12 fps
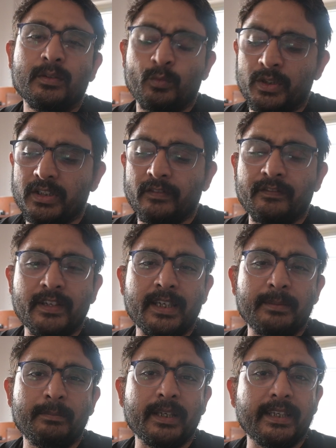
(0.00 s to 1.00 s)
which are
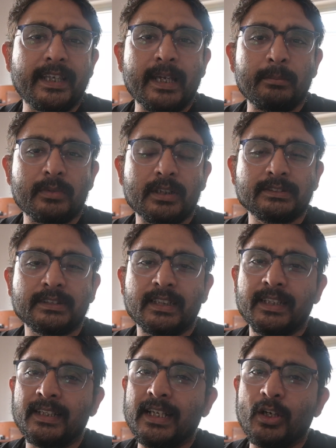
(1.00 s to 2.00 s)
very big cameras, and
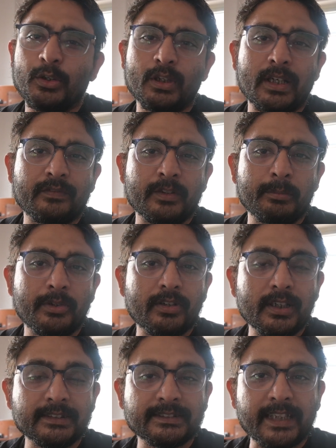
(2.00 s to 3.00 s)
then now you have the
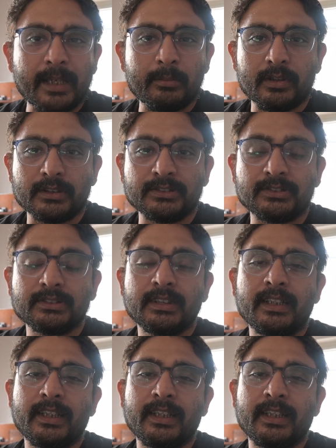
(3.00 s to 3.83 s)
mirrorless cameras